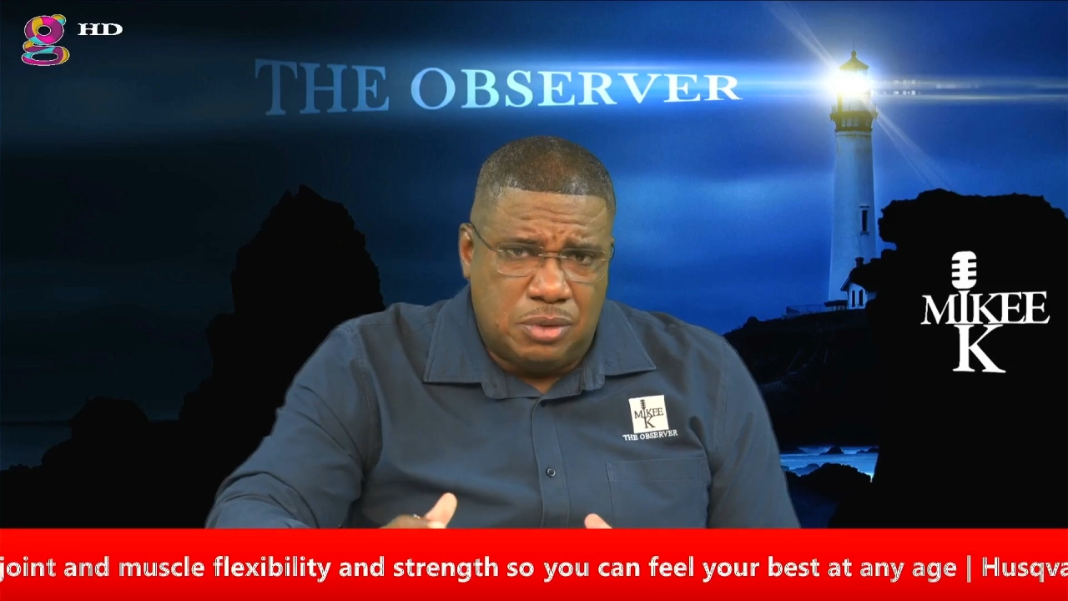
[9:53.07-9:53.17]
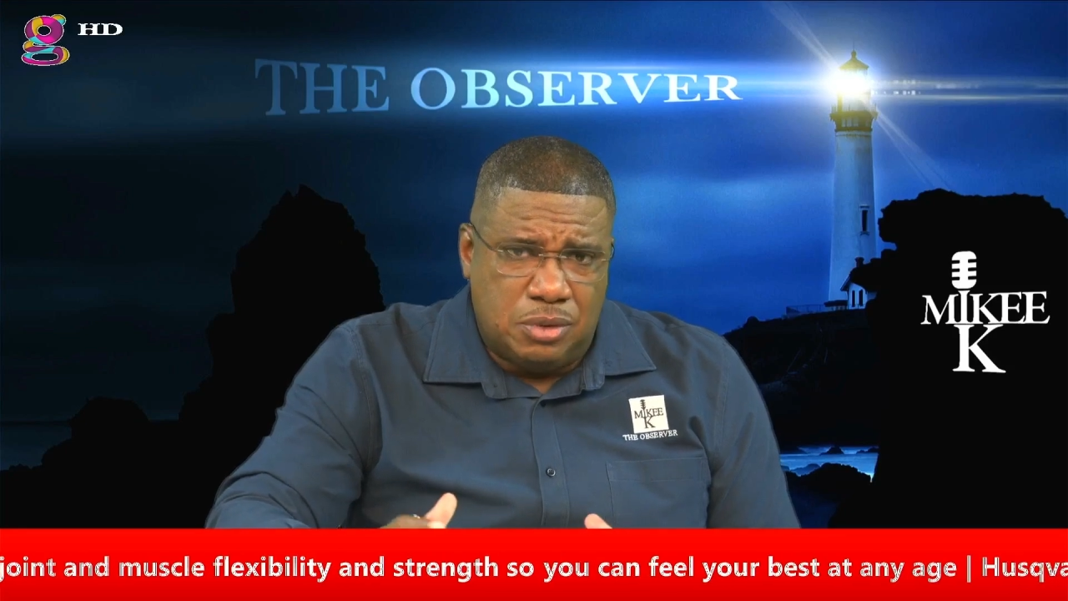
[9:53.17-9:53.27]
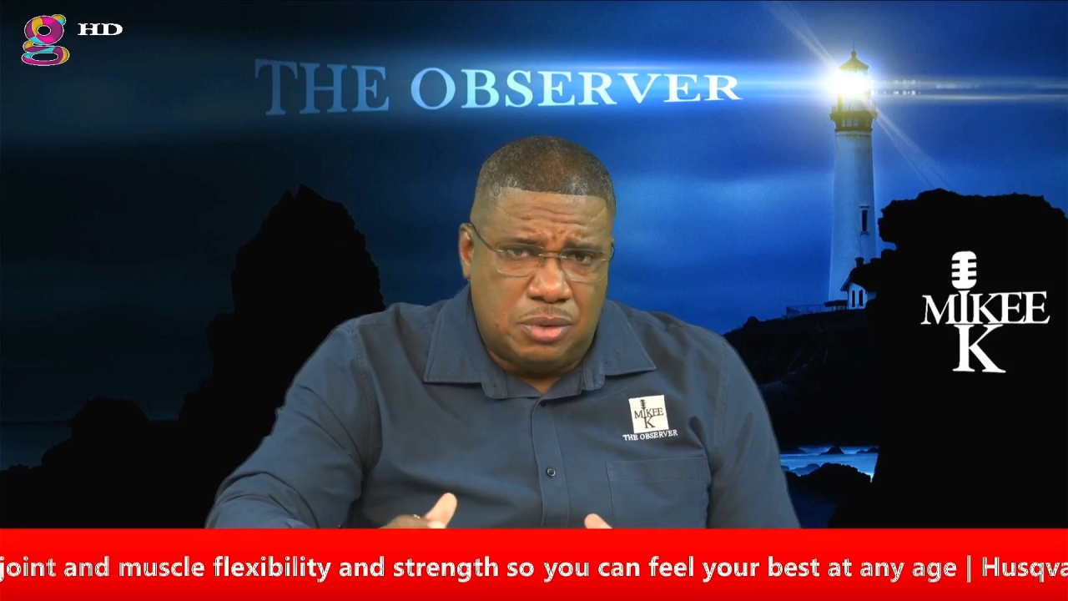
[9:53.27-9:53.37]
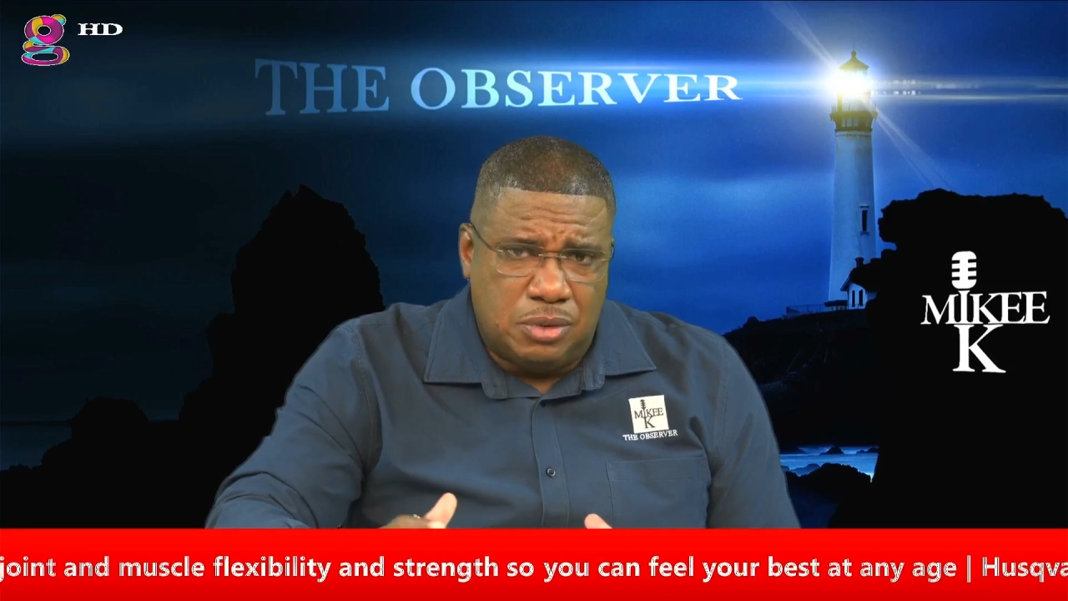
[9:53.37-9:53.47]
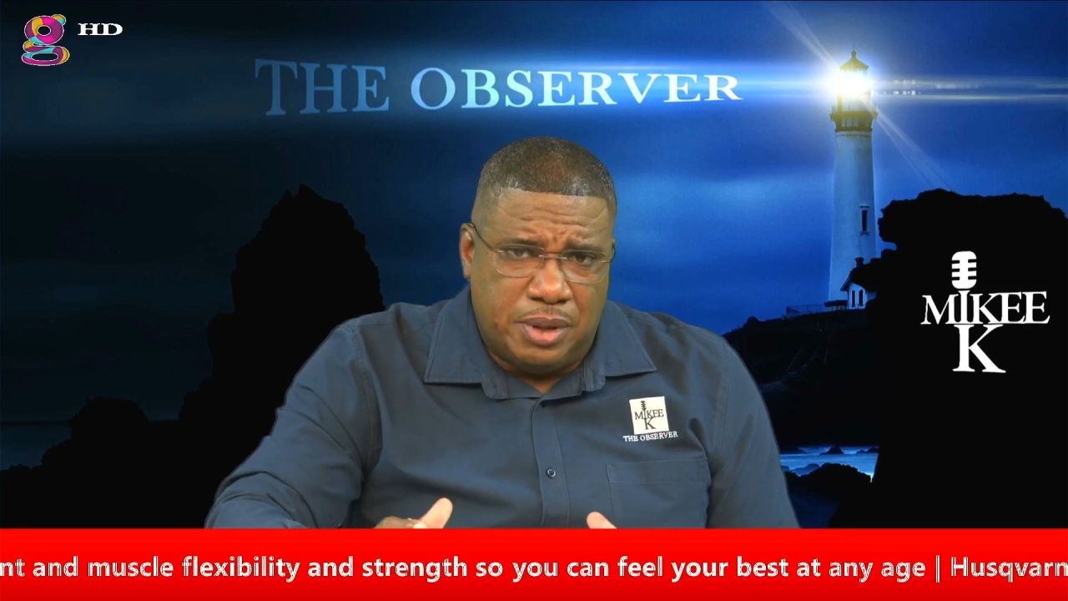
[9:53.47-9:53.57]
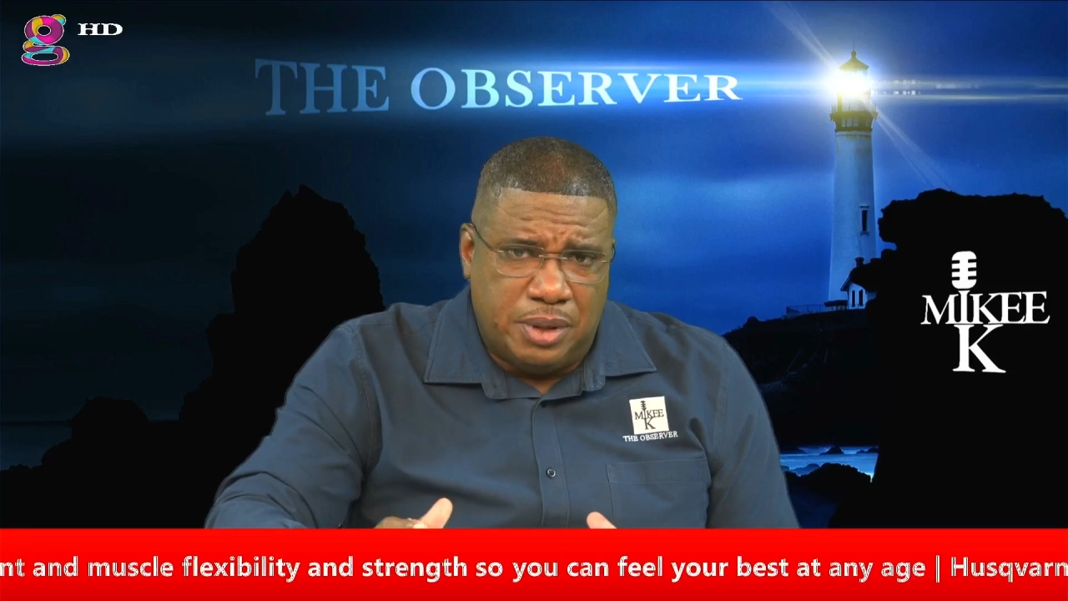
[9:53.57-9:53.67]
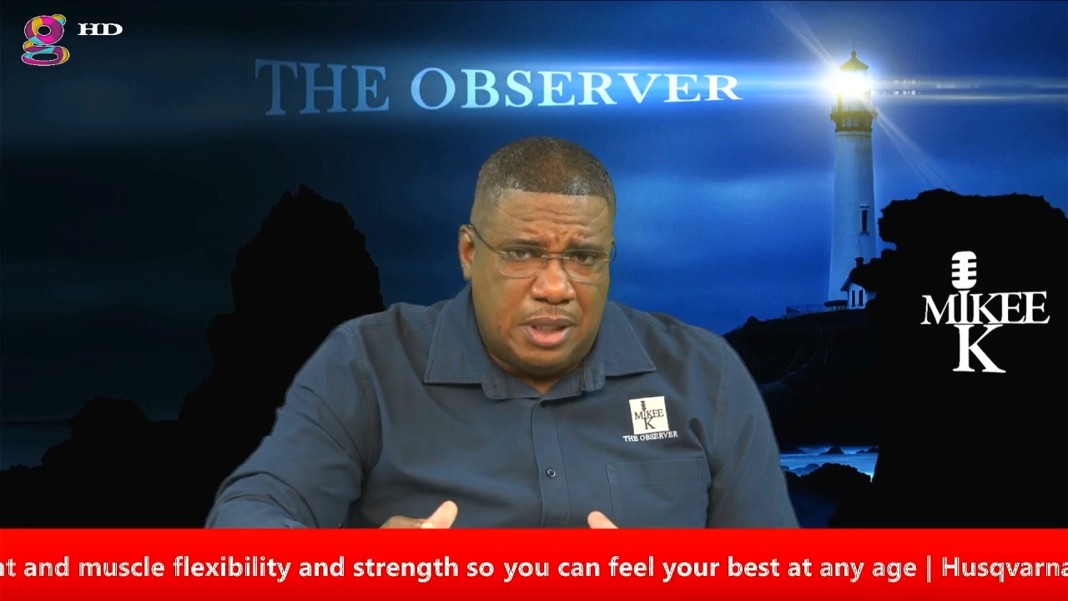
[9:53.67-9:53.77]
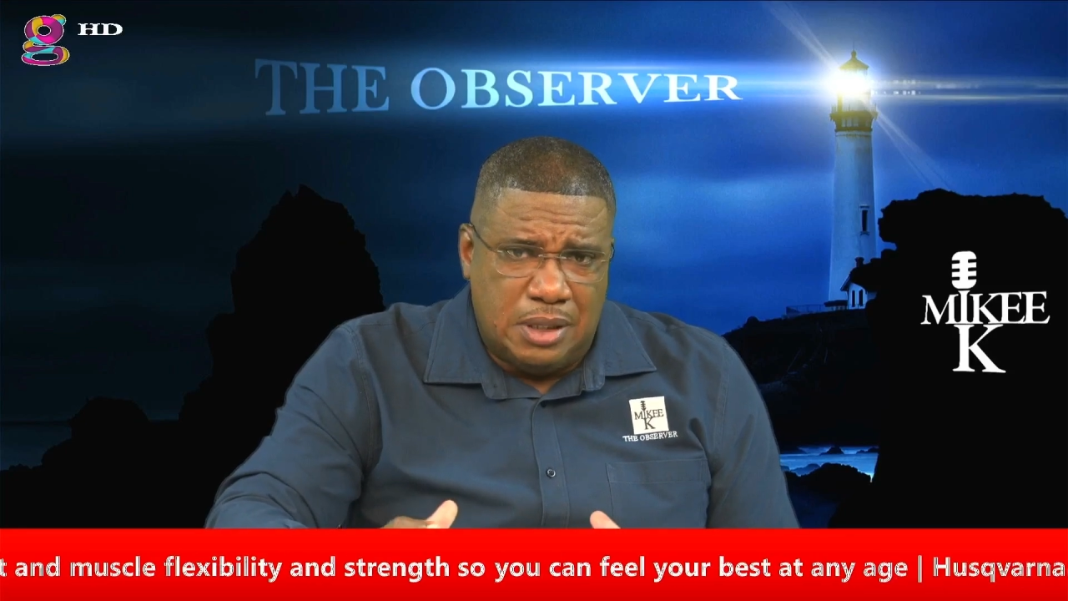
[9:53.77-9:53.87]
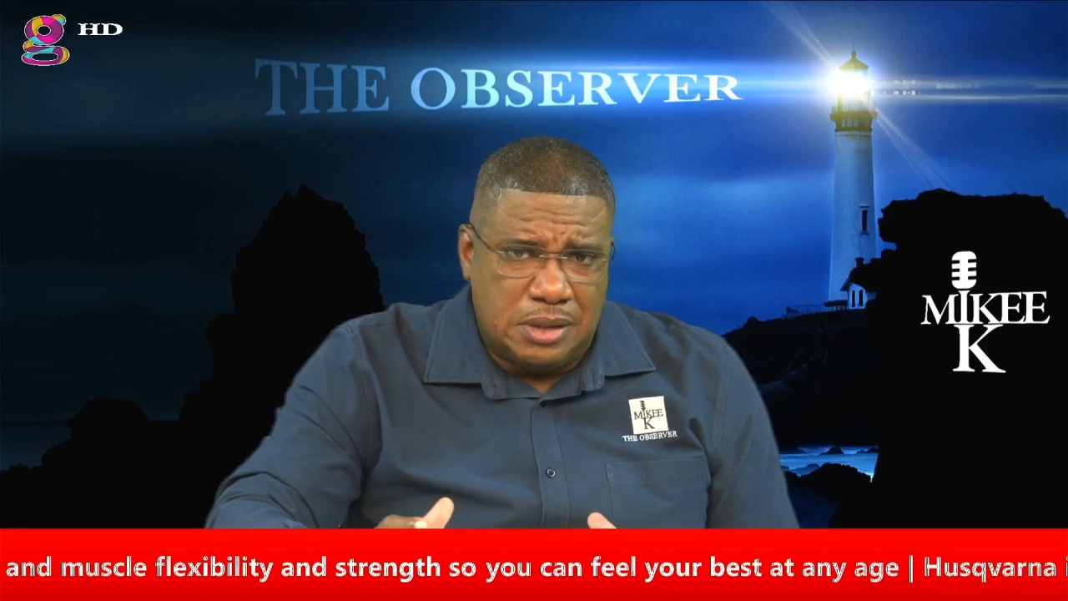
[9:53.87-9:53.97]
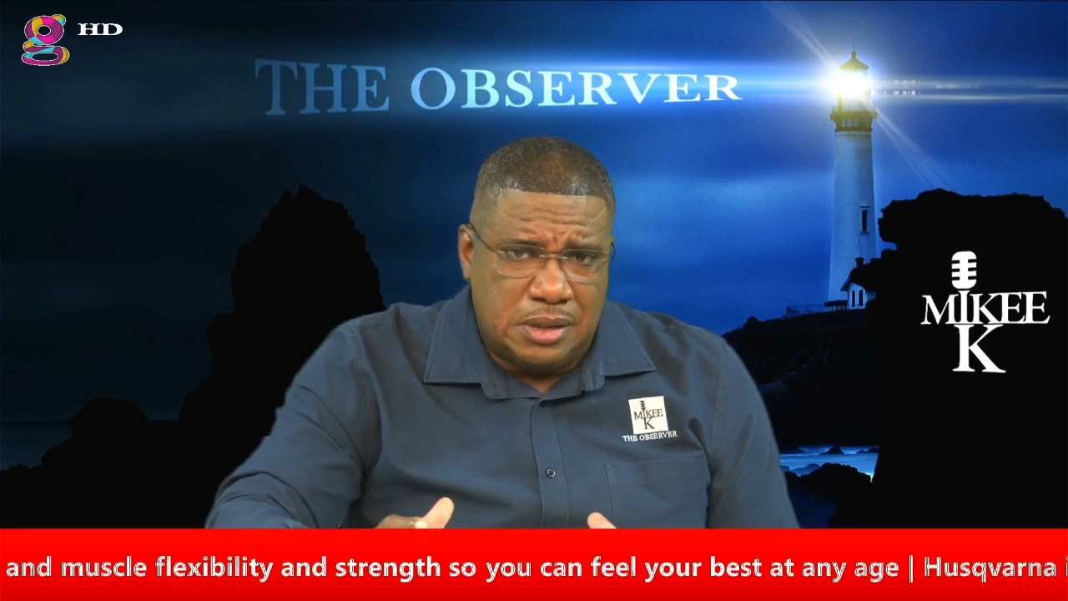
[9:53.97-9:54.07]
been playing
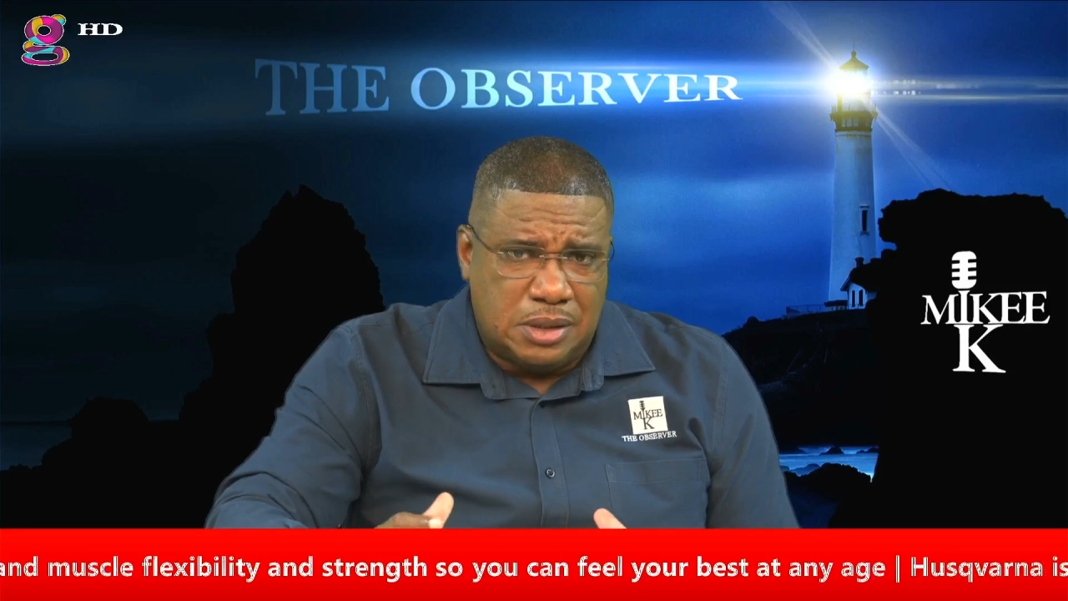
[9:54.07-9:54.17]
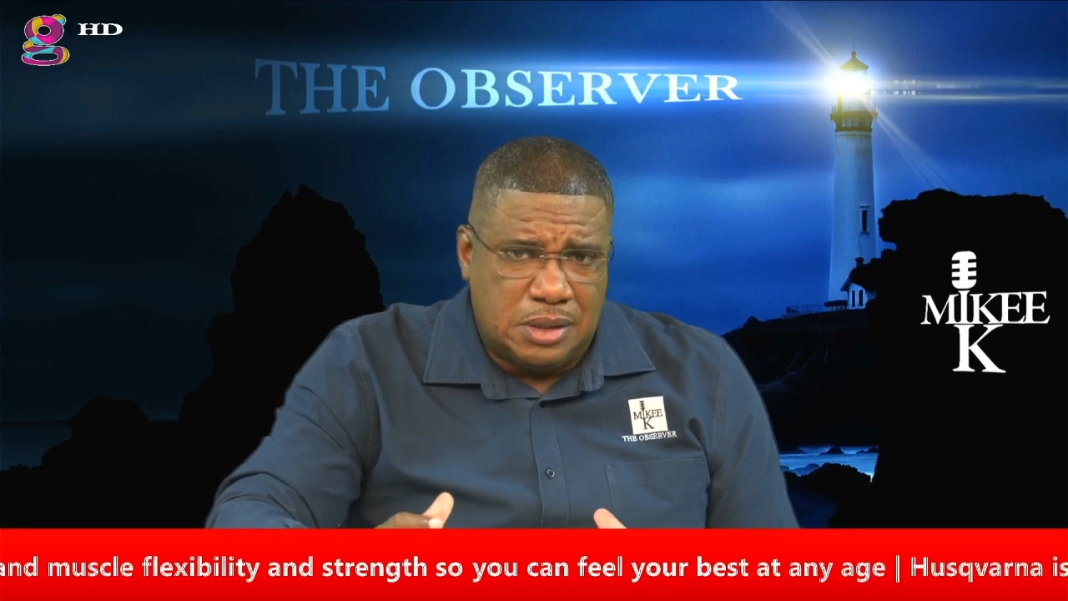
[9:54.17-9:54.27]
this,